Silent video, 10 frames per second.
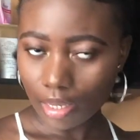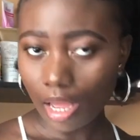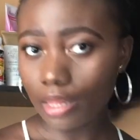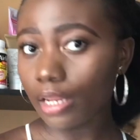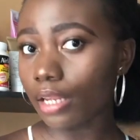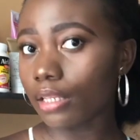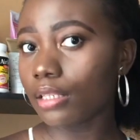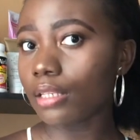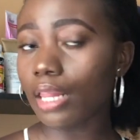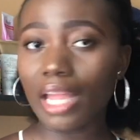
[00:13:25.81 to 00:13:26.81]
I like it.
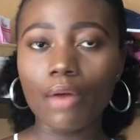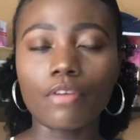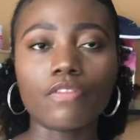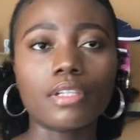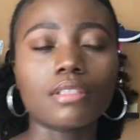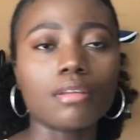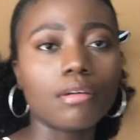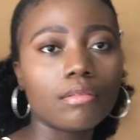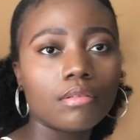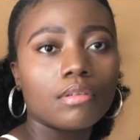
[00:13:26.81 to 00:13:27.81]
I like how it fits. So